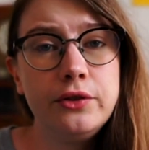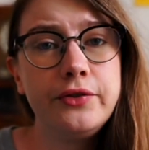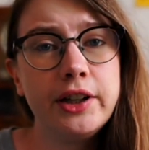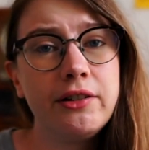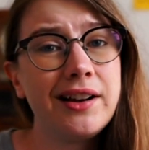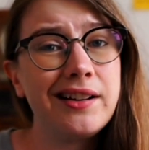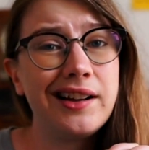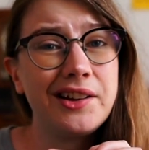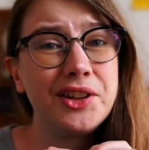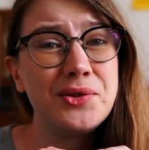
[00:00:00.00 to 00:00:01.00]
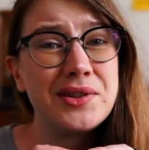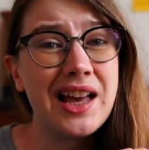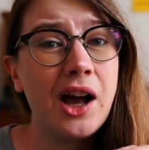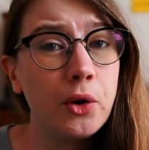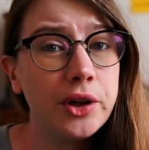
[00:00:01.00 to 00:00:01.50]
figure out how to use
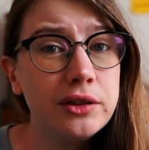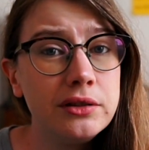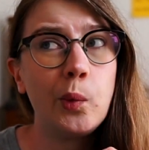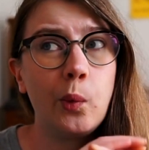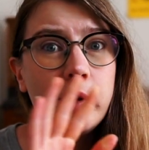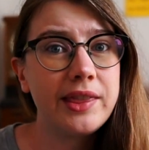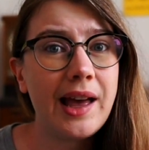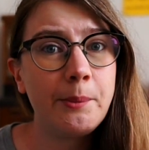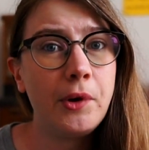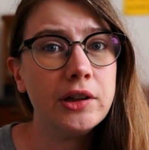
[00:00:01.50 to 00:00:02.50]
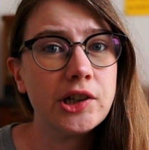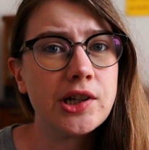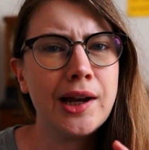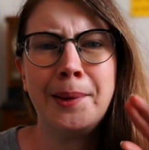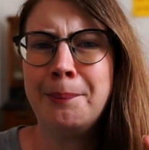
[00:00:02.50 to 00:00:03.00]
that oil with that polisher
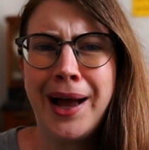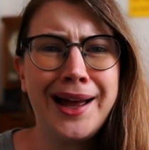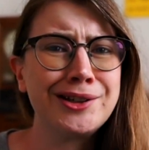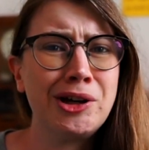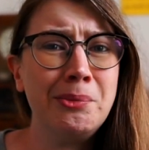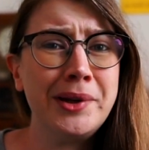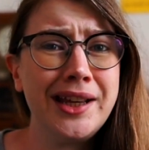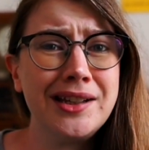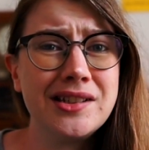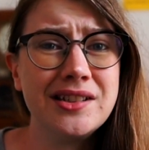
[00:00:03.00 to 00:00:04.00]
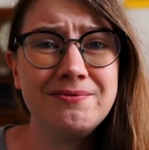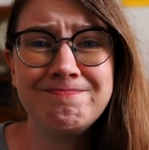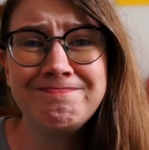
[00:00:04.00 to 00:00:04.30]
and pad combination.